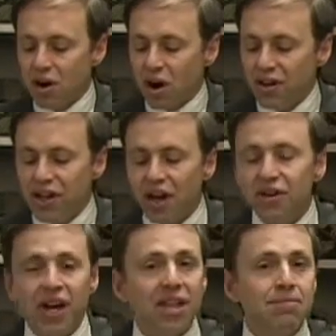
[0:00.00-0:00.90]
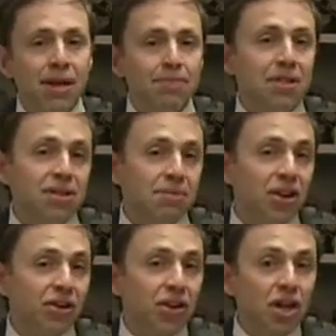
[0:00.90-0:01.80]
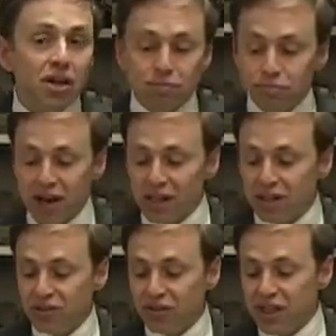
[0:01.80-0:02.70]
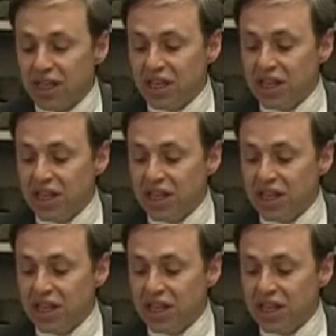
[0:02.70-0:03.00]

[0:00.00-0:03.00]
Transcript: On the other hand, there may be some other relatively